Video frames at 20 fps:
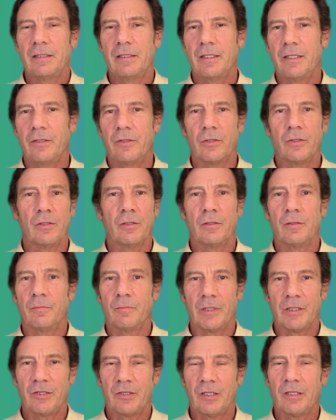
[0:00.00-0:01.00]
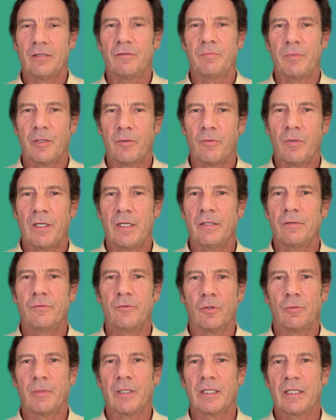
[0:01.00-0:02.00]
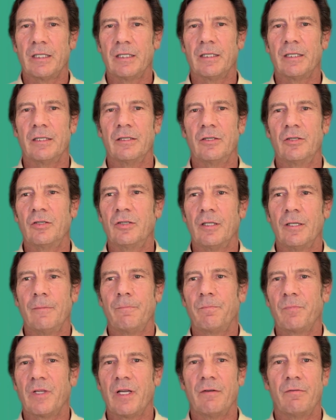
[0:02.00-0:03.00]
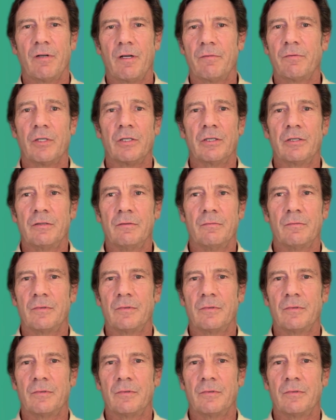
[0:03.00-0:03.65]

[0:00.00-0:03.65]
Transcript: neither myself, my wife, nor my kids have ever